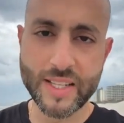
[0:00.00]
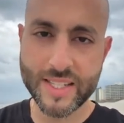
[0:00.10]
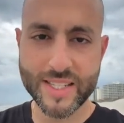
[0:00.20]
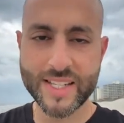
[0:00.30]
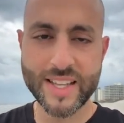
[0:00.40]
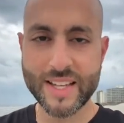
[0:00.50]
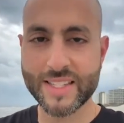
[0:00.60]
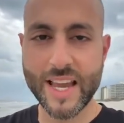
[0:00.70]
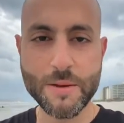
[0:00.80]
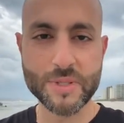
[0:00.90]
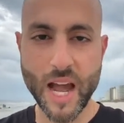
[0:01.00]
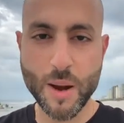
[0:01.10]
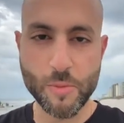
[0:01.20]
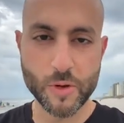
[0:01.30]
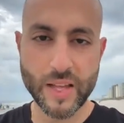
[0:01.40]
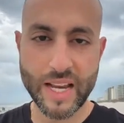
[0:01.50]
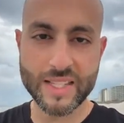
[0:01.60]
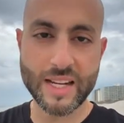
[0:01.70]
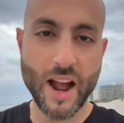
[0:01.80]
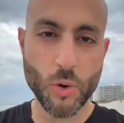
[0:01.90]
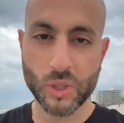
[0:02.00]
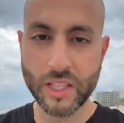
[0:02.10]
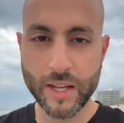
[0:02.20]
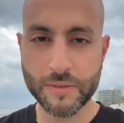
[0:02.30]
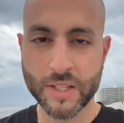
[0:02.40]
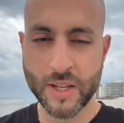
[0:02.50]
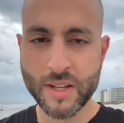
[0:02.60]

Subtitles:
and they see that same timer that has an hour left,